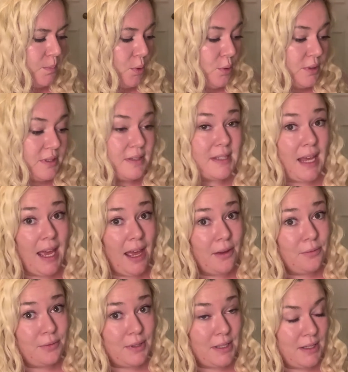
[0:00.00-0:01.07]
box is
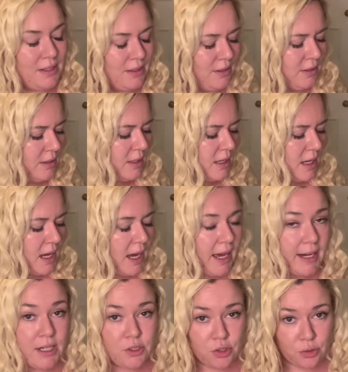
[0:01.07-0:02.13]
heavy,
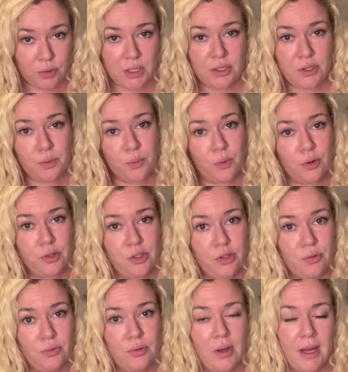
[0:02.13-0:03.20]
and I do need to warn
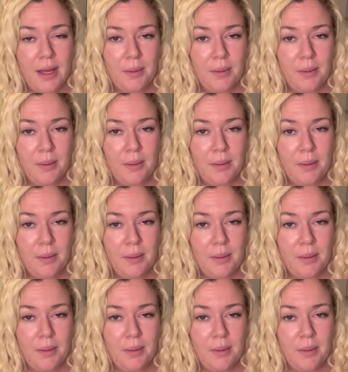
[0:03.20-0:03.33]
you,